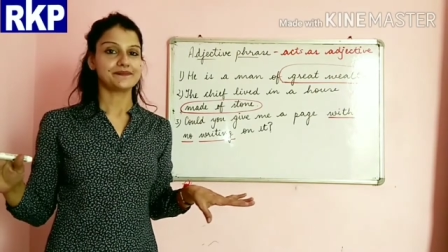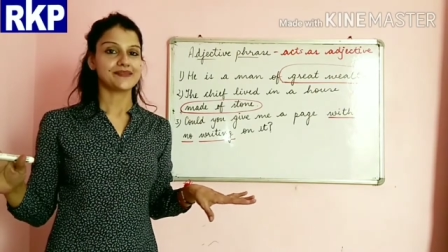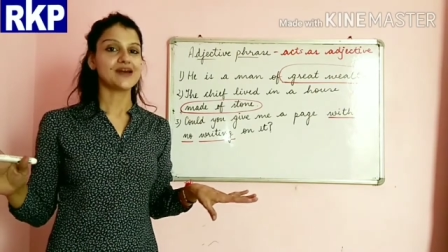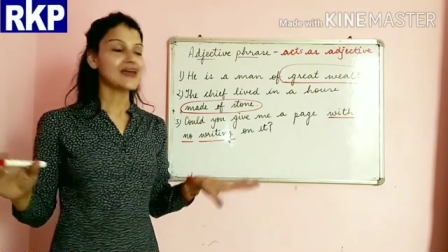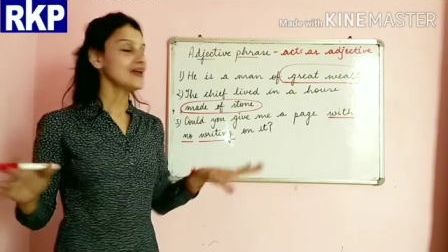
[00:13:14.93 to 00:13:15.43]

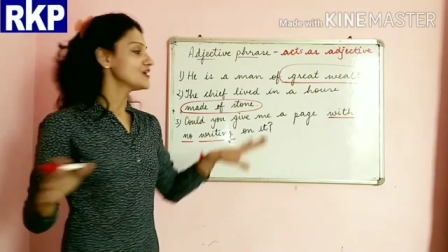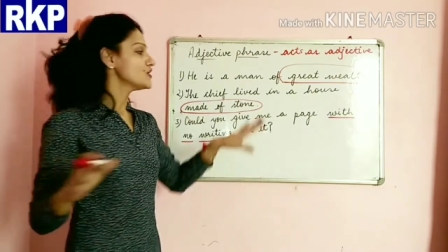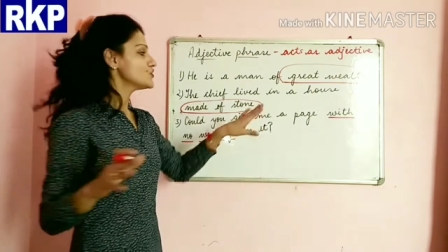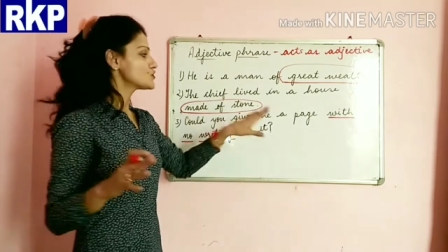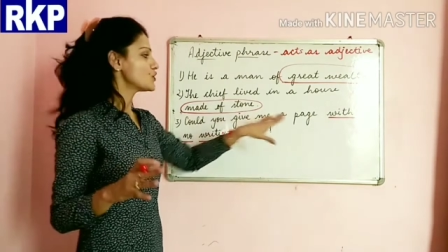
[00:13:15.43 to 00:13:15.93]
Okay,
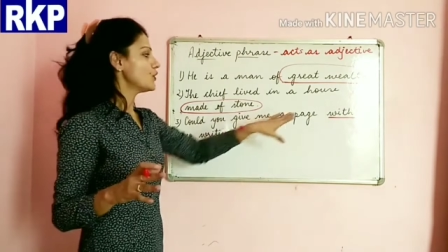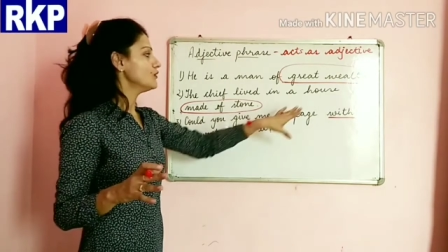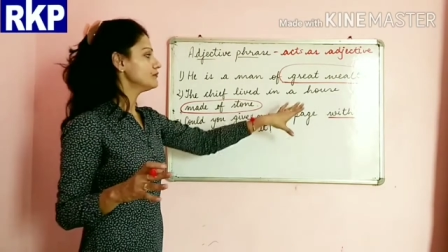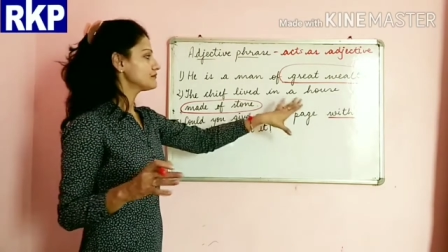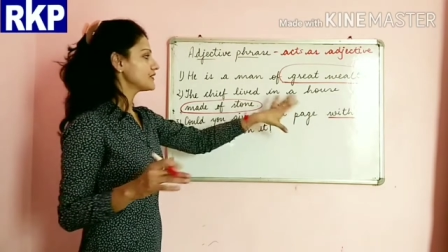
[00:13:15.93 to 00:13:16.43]

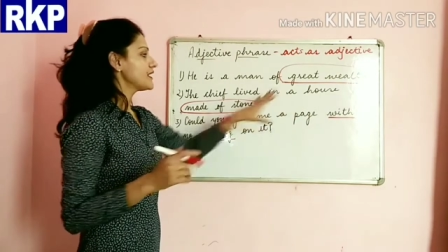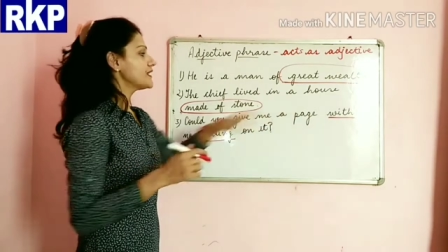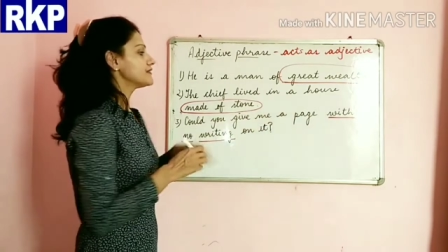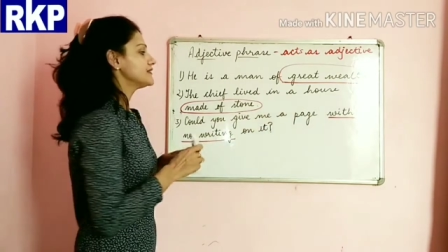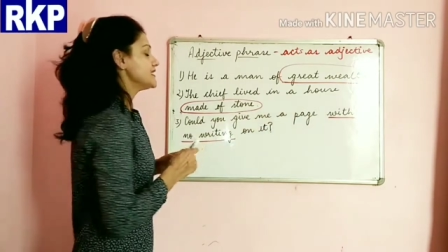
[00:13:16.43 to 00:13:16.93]
so
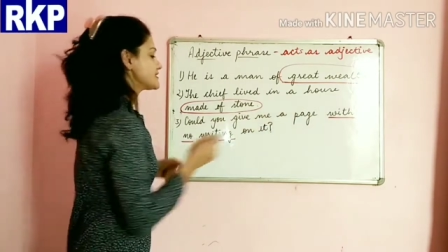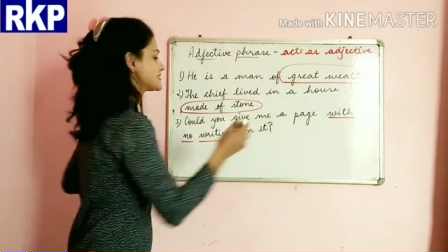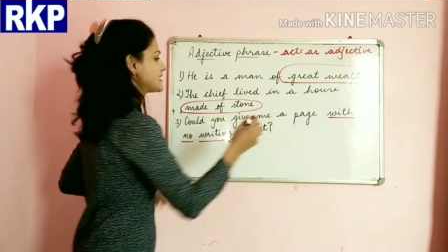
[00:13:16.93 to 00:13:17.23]
this